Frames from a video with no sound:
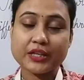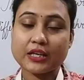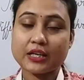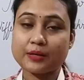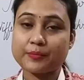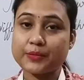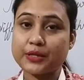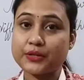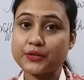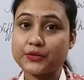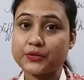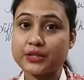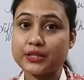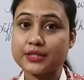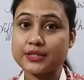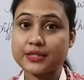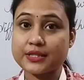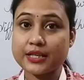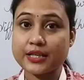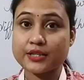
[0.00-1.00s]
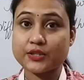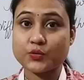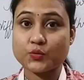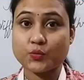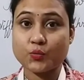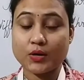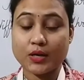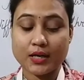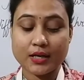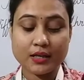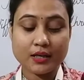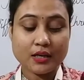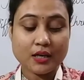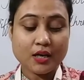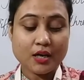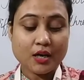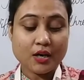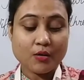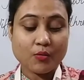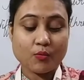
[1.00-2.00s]
Coming to the sixth one
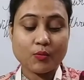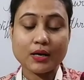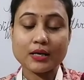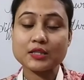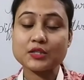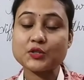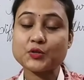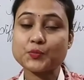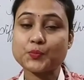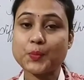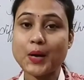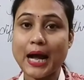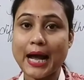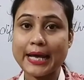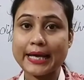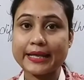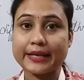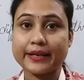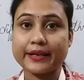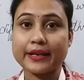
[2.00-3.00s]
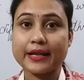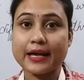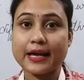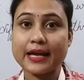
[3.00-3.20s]
was spine,